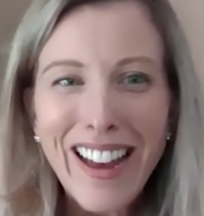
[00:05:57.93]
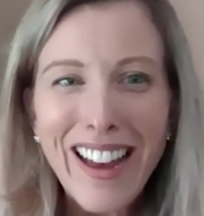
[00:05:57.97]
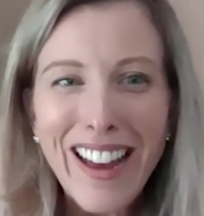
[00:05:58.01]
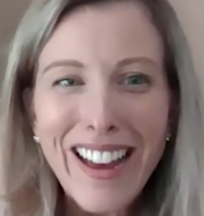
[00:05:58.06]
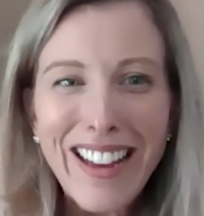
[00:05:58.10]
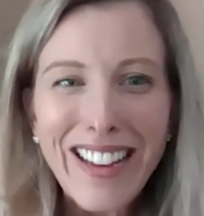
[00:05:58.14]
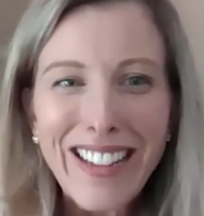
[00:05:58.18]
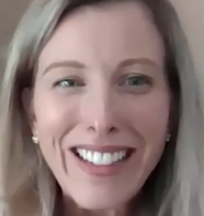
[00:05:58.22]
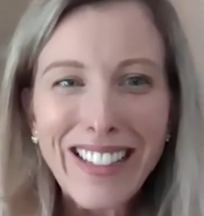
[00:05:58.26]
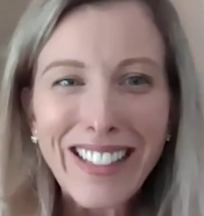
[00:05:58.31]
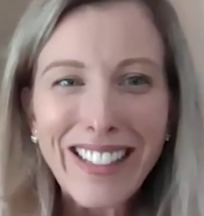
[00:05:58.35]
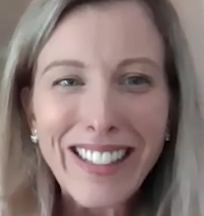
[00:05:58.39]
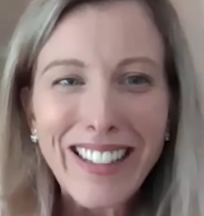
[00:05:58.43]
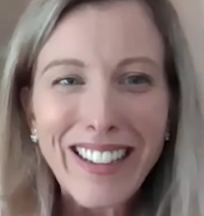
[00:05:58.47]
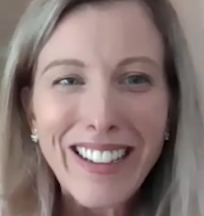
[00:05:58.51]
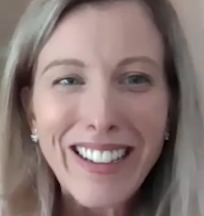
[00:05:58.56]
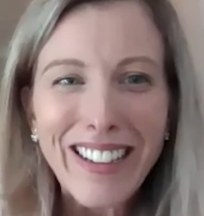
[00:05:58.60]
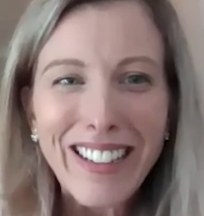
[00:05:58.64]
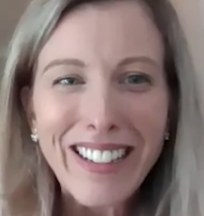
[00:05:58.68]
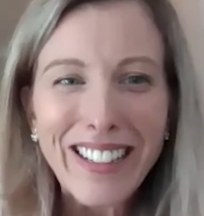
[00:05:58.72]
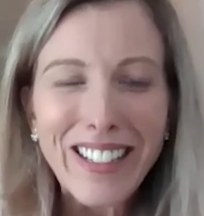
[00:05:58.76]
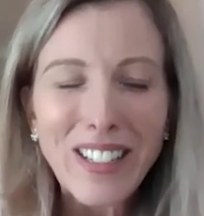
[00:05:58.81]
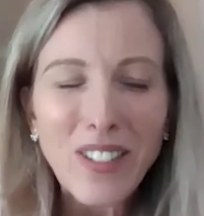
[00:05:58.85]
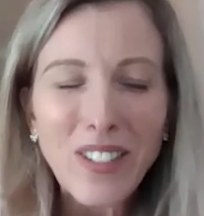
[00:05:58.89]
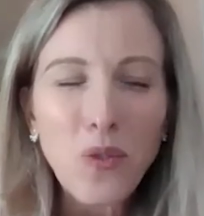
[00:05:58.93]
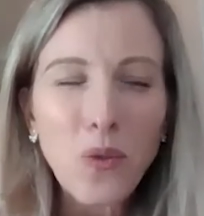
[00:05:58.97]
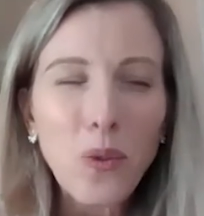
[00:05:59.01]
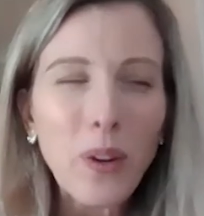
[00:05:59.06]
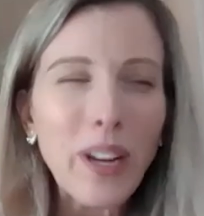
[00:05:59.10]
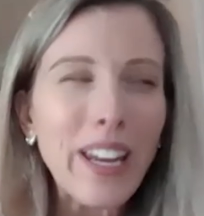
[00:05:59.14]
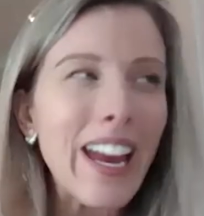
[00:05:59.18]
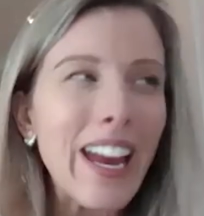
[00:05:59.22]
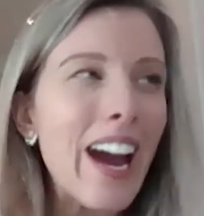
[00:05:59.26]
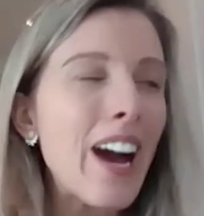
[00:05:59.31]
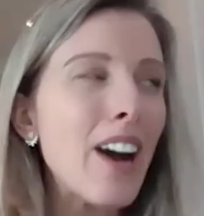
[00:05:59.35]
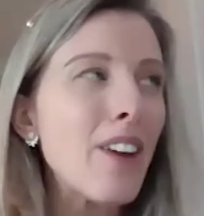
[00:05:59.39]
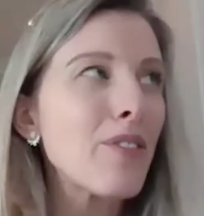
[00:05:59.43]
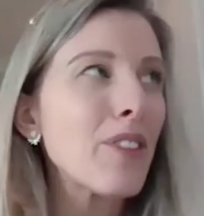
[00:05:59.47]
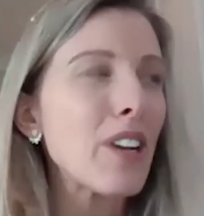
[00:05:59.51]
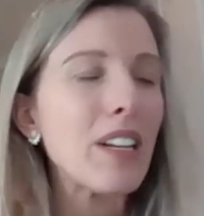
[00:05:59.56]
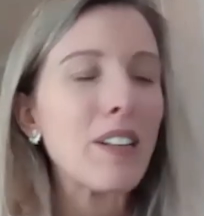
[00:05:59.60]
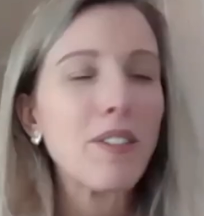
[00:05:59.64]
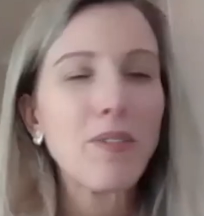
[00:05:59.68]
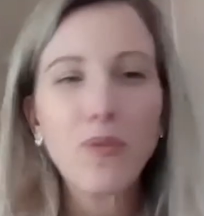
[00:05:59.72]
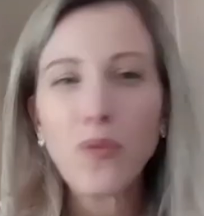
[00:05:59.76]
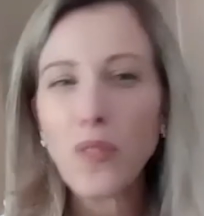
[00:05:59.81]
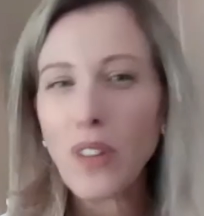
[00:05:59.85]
is that we have kind of,